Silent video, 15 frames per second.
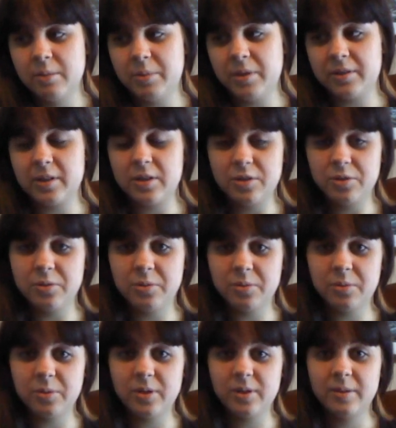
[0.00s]
because I
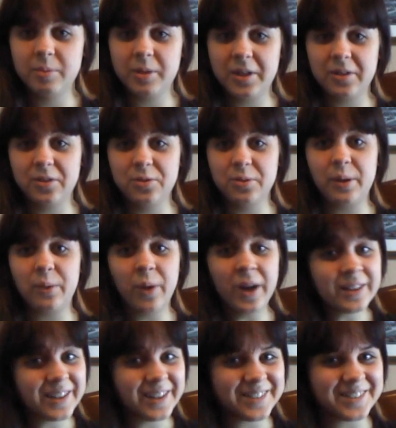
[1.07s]
do plan on doing
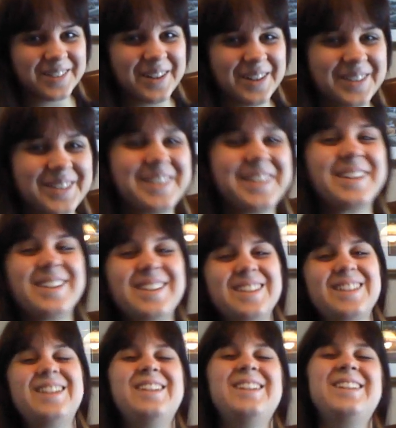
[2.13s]
White Lantern Hawkgirl,